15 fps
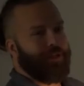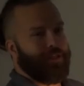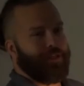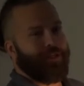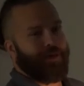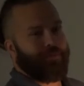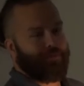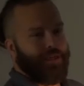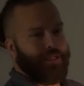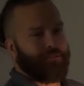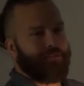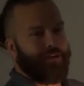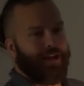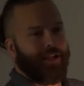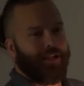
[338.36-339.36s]
with GIMP as
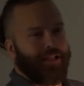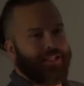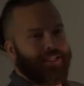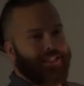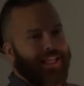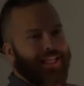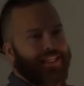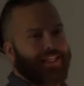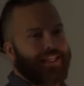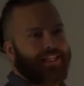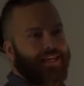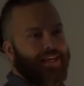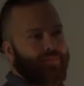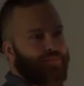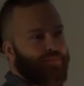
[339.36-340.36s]
well, is that
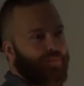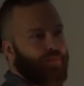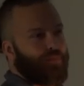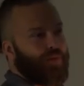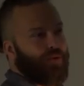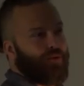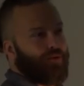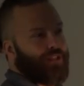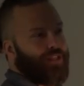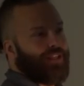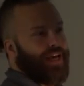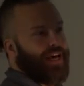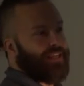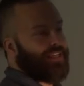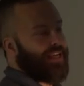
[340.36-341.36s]
GIMP, because it
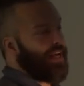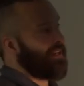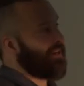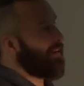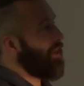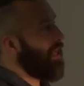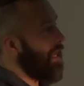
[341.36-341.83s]
has had